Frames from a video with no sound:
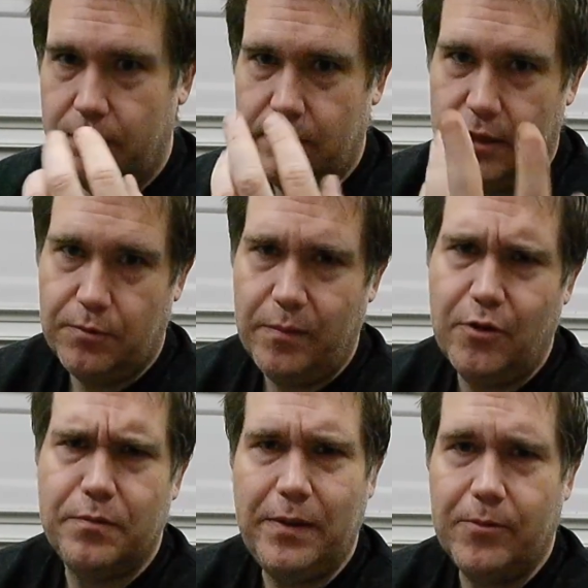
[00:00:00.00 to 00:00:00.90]
That's what
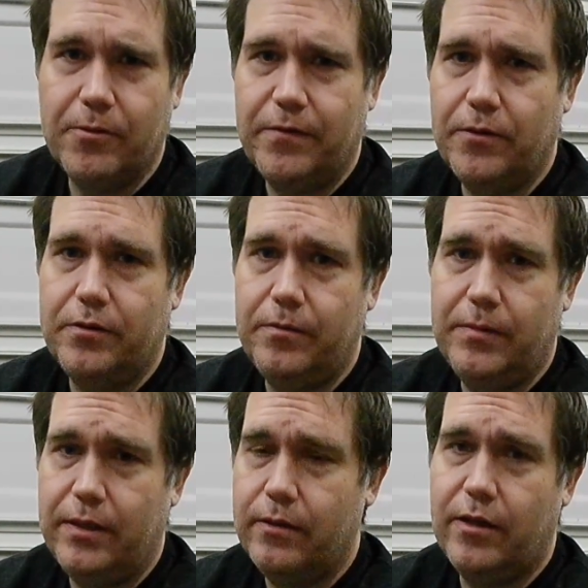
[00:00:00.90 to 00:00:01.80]
most people refer to
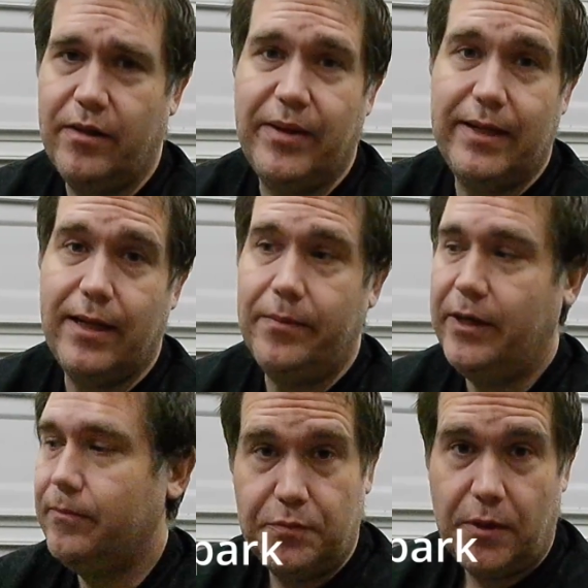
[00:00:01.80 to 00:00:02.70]
when they're talking about
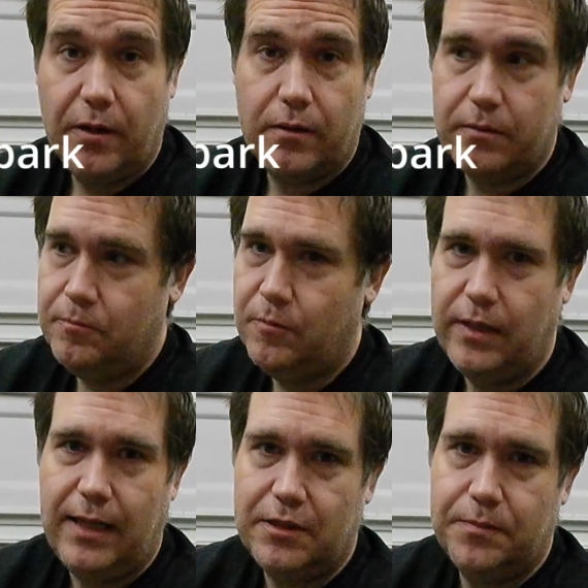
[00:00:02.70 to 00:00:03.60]
timing. Spark, well
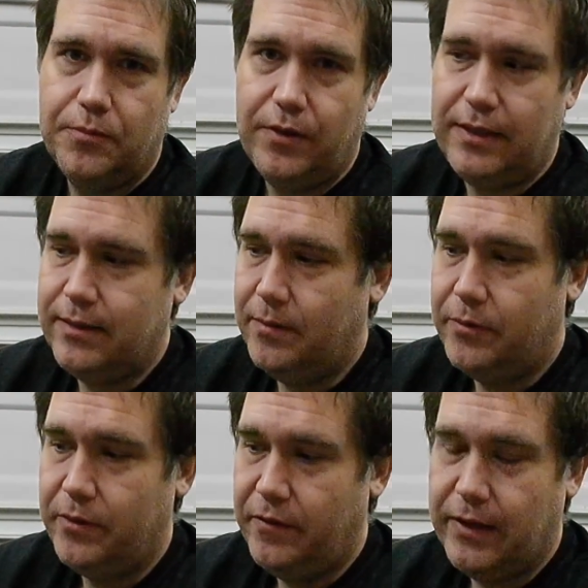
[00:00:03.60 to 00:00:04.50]
that's pretty
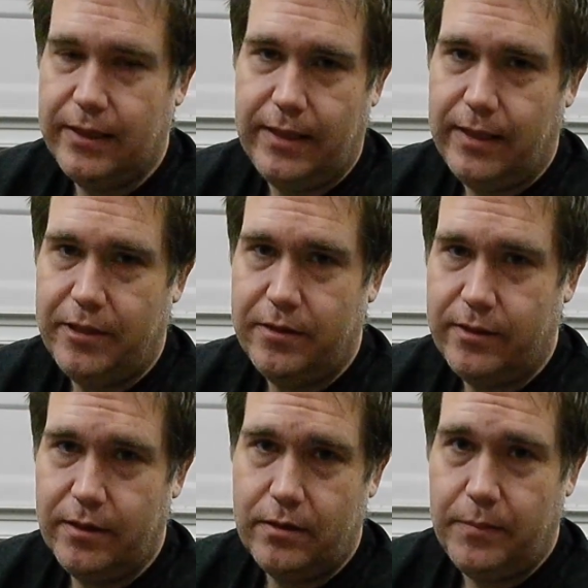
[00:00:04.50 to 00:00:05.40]
simple. You've got the ignition
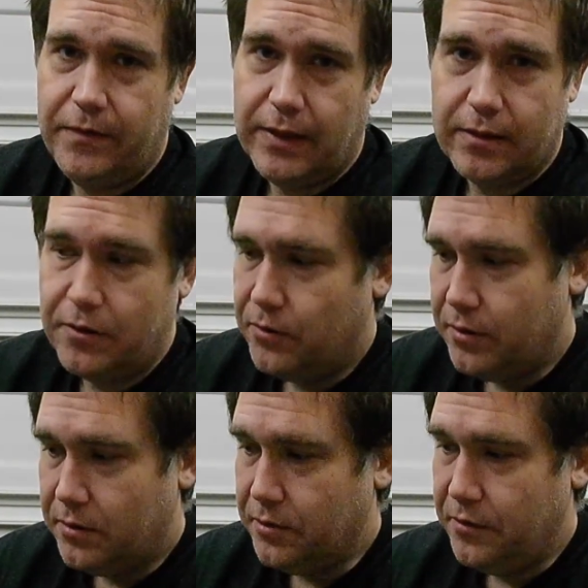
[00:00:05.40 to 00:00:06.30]
system, you've got the
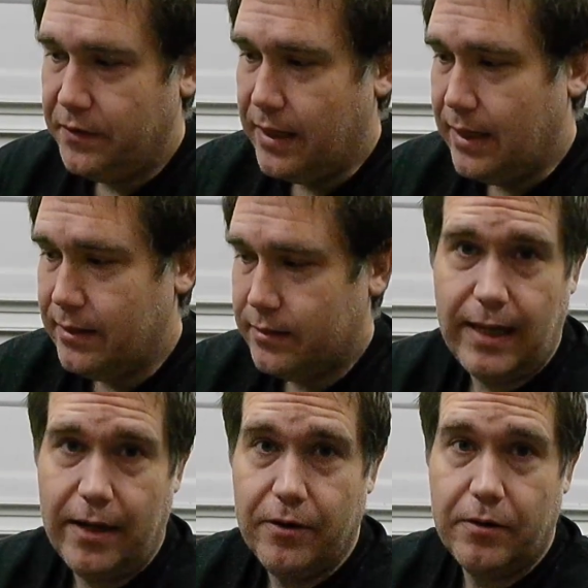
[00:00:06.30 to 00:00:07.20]
coil, you've got
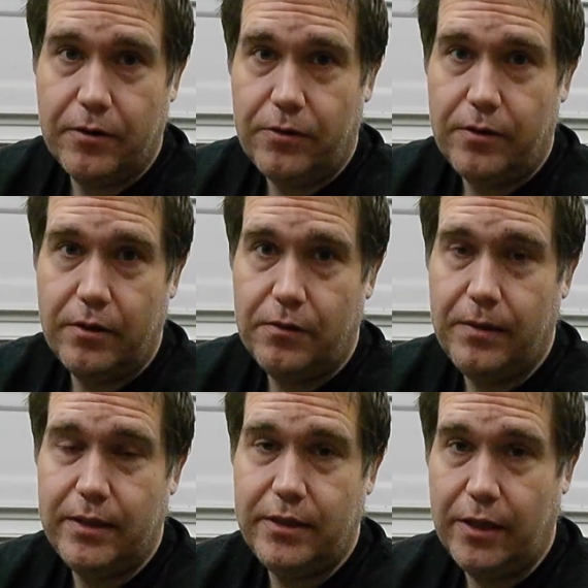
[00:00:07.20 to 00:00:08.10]
stator coil
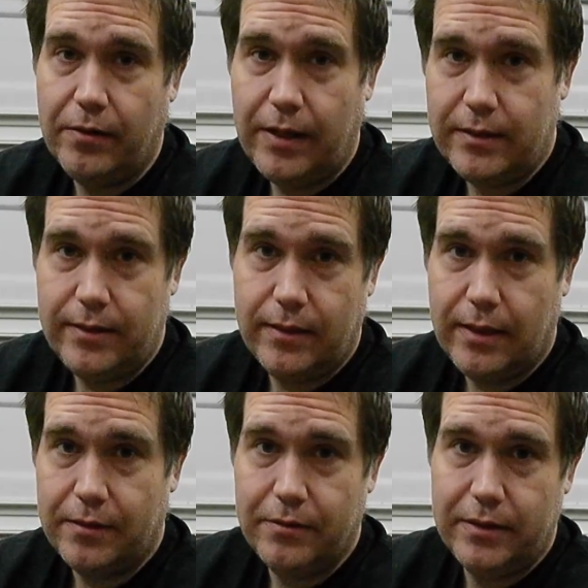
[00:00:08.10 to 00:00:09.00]
which generates the
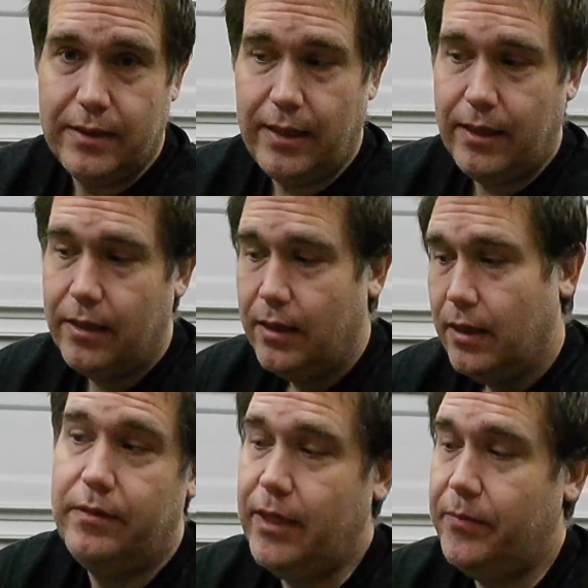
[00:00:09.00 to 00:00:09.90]
electricity.
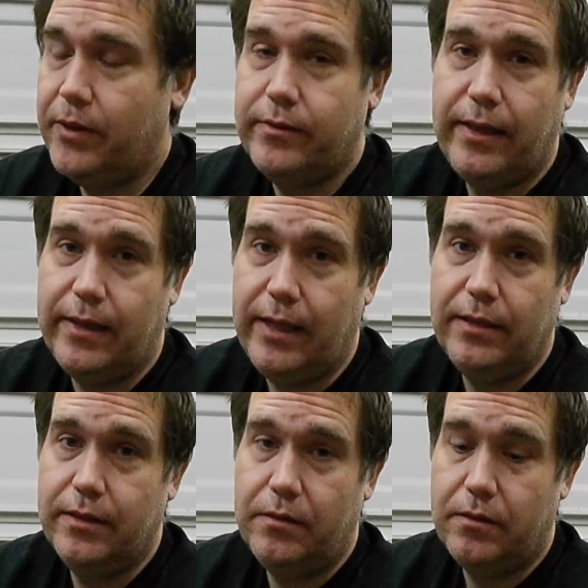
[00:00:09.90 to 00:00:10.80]
Typically
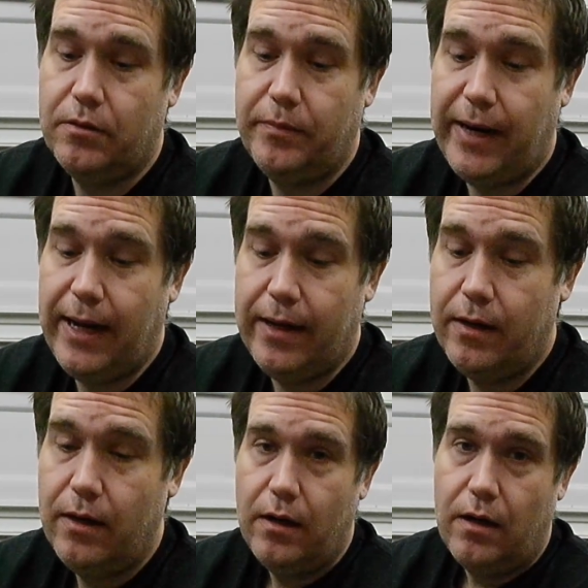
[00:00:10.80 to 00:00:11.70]
things that'll go bad
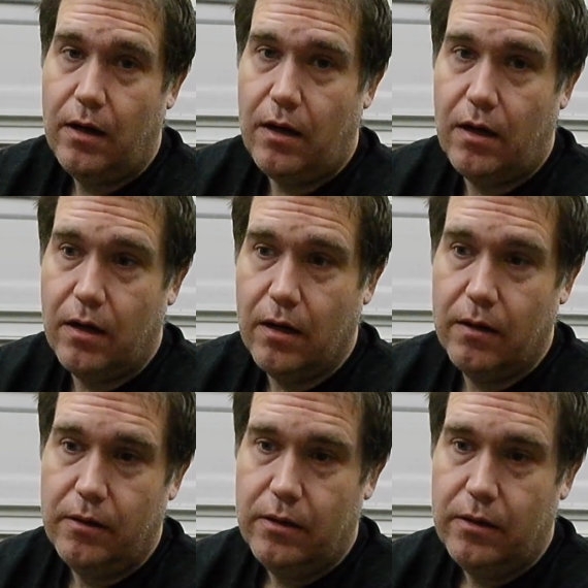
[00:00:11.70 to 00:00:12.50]
are